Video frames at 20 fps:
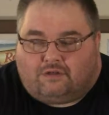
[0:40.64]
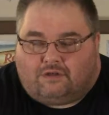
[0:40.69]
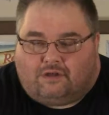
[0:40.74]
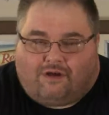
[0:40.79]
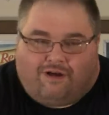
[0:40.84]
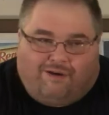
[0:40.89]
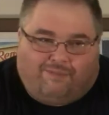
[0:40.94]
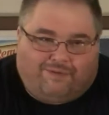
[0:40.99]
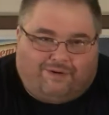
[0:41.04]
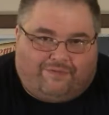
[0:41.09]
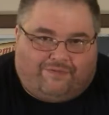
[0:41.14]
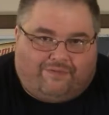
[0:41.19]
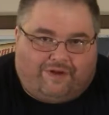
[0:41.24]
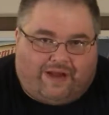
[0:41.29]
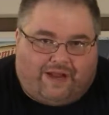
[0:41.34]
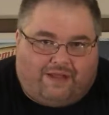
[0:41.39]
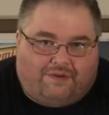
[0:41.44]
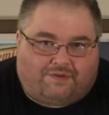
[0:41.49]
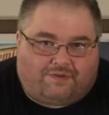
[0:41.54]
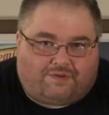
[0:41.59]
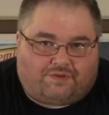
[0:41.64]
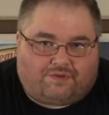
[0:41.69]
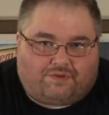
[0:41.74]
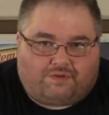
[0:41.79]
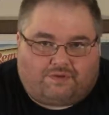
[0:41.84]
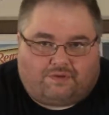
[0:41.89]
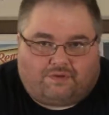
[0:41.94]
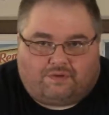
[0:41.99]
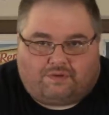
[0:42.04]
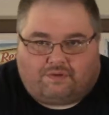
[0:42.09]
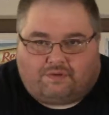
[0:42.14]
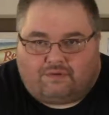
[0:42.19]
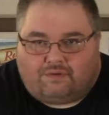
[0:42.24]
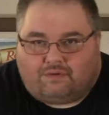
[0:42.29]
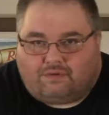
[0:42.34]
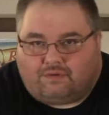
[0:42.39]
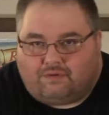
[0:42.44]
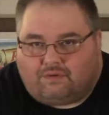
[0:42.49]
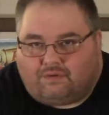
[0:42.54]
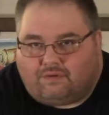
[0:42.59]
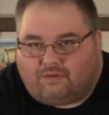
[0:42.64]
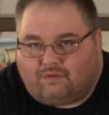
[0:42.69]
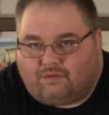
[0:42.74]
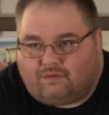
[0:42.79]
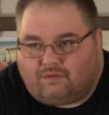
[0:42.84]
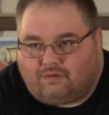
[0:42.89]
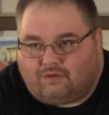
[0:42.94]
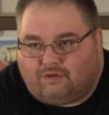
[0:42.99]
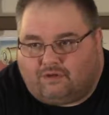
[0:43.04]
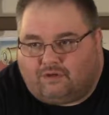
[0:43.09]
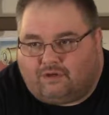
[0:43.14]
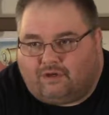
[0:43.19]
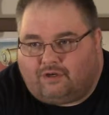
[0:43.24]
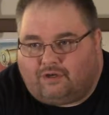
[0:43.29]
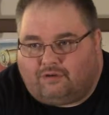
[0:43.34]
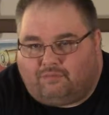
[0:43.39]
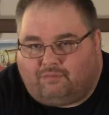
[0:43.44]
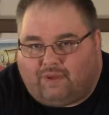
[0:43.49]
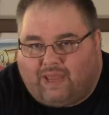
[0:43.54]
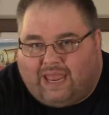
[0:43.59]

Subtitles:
Home defense, good,